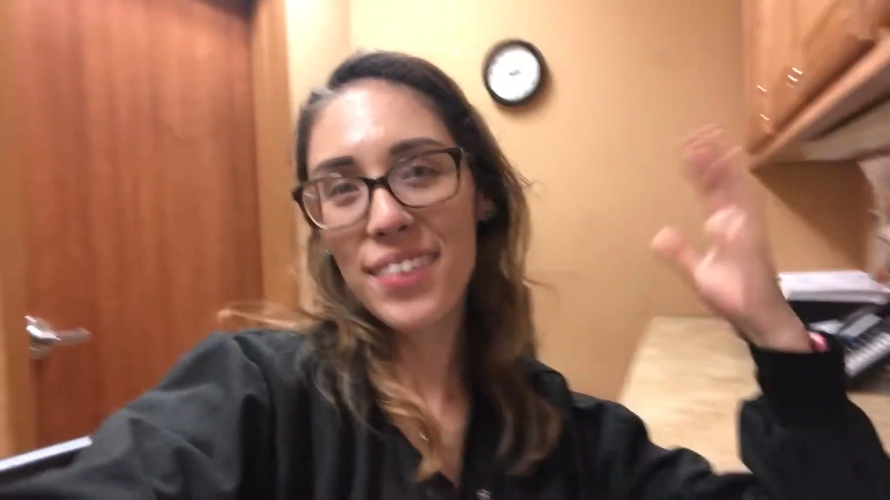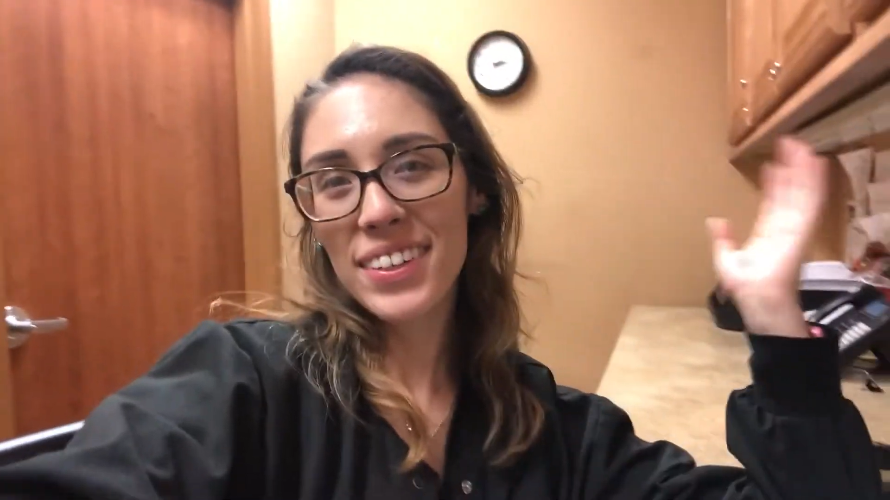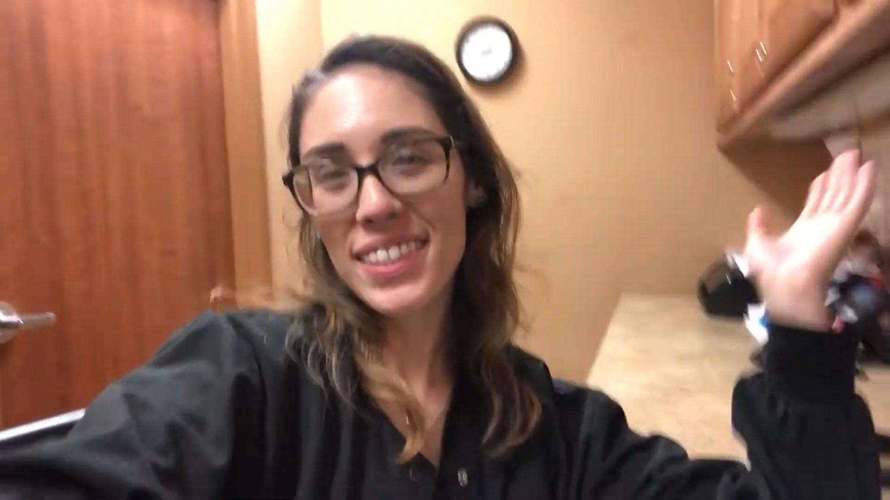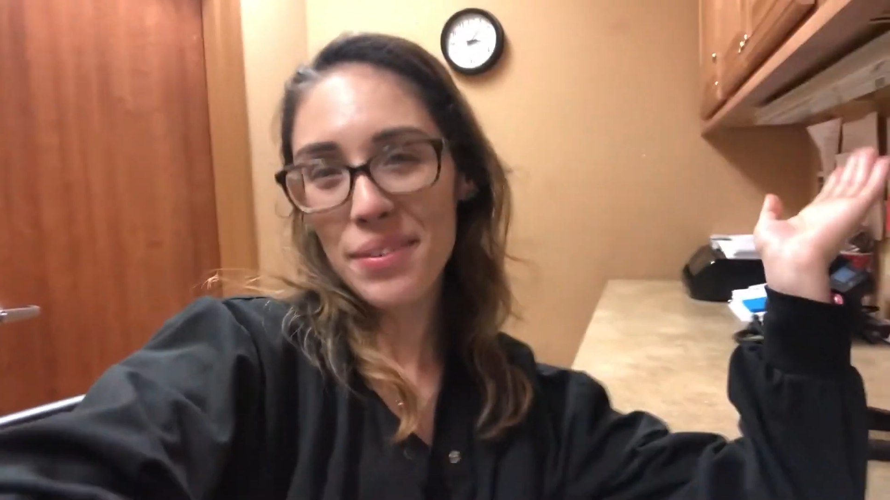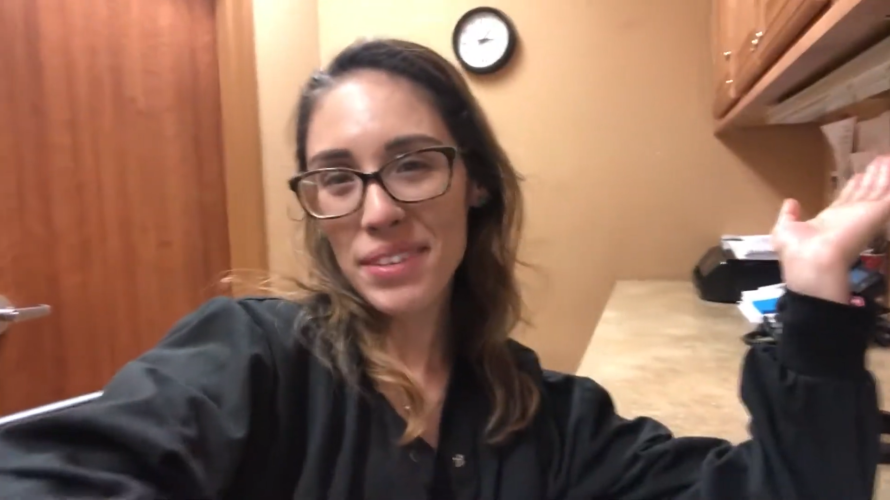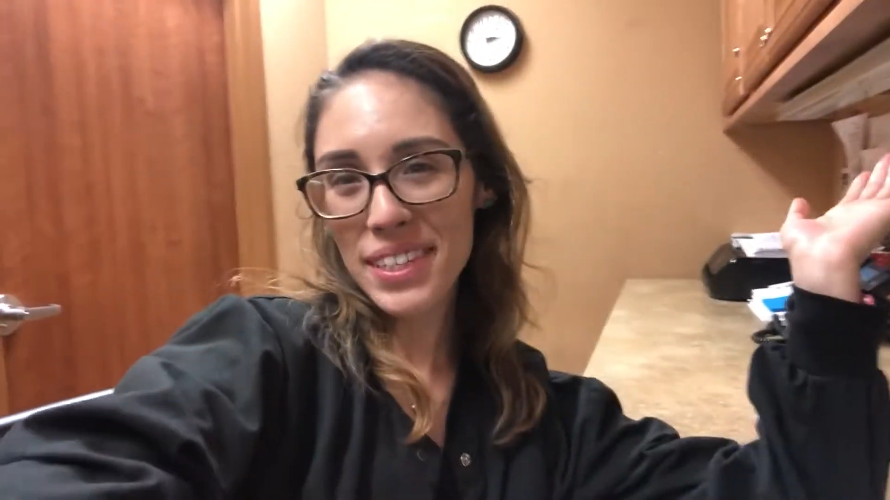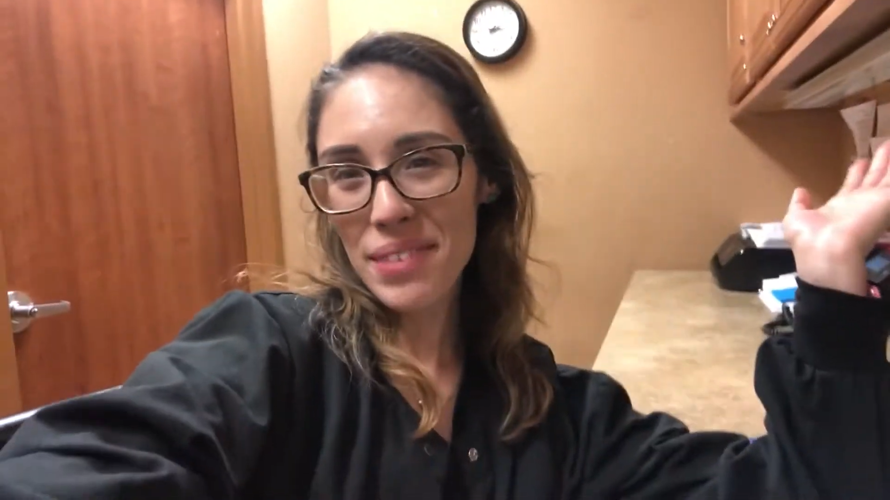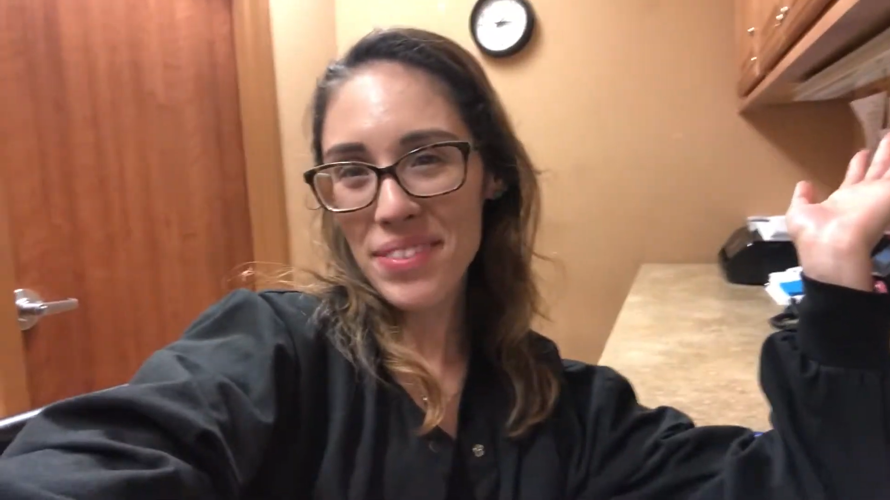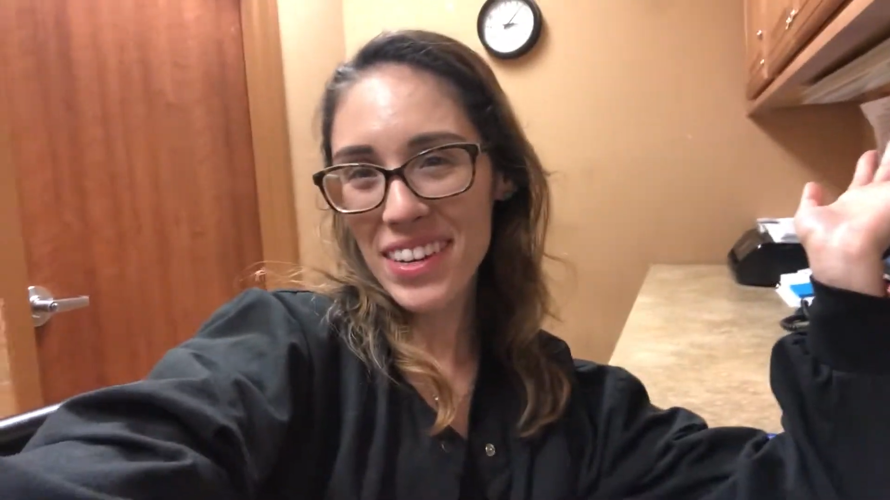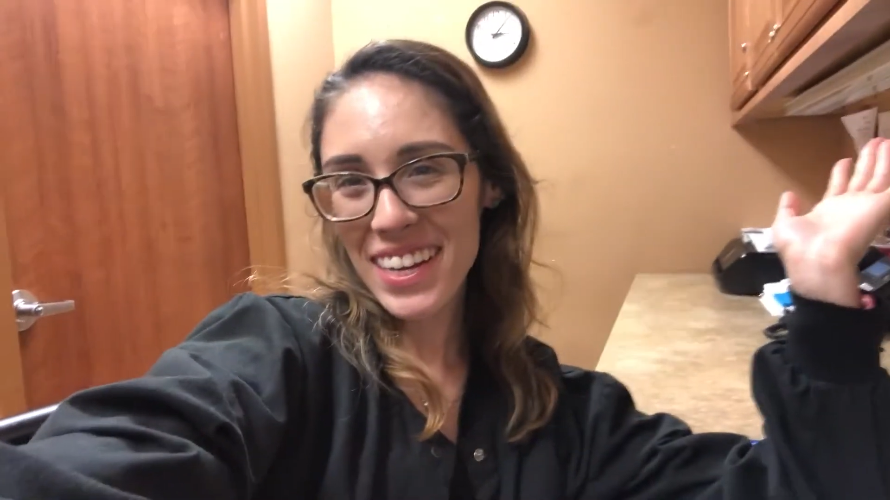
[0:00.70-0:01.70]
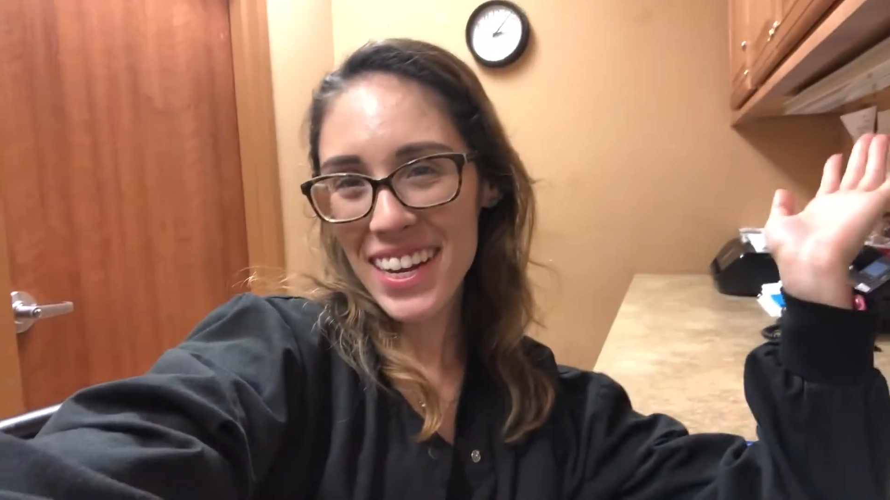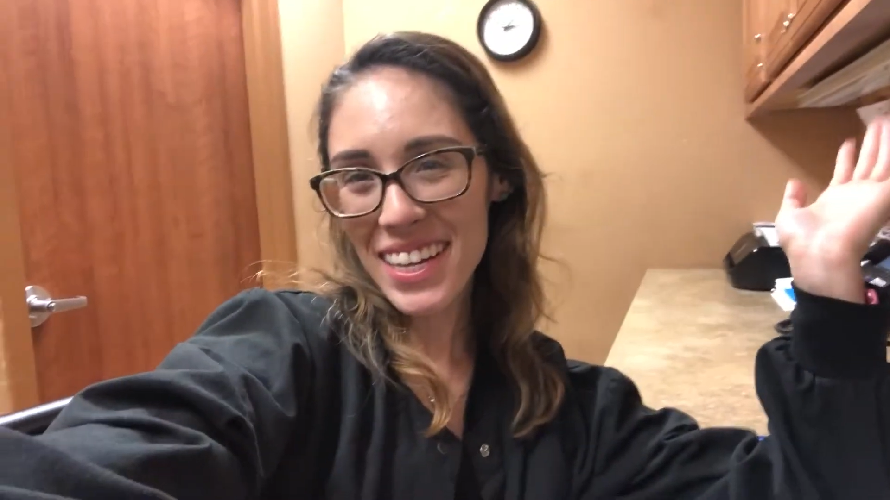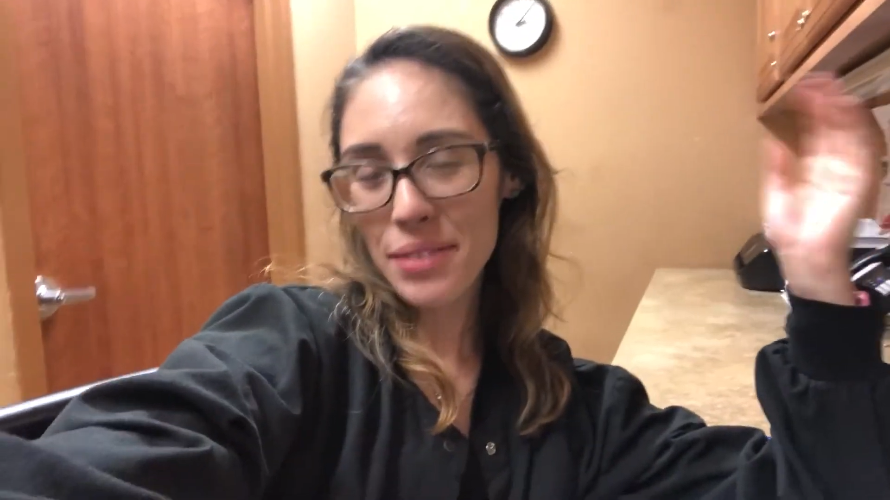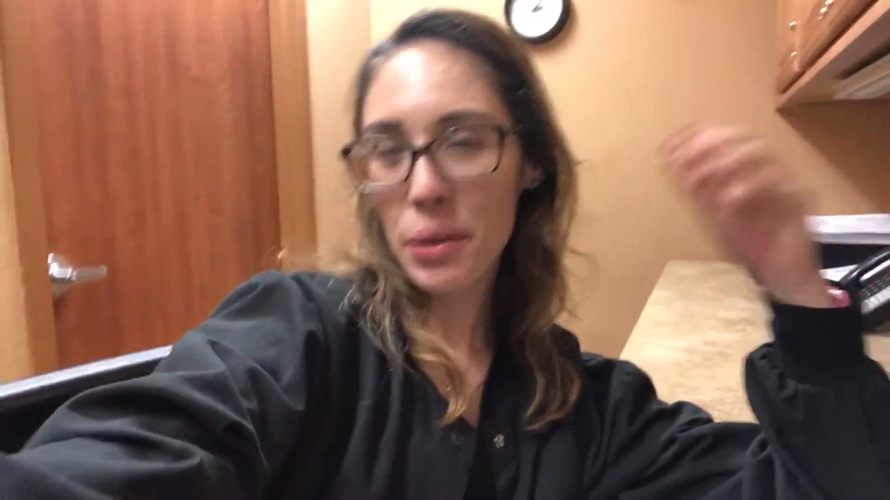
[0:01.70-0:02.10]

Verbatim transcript: What's up, what's up beauties?